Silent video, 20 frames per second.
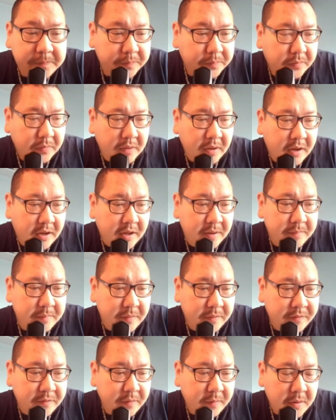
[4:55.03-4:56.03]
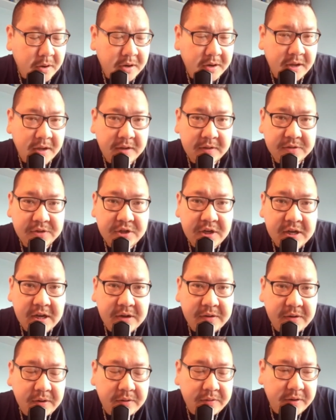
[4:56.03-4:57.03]
If you want to check
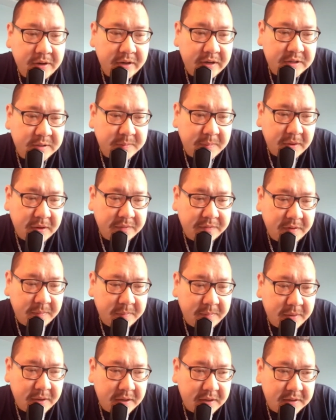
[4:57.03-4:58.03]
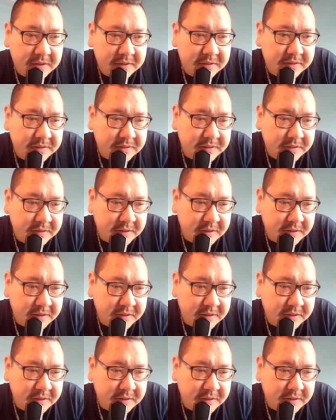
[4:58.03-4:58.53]
out a great Spotify playlist,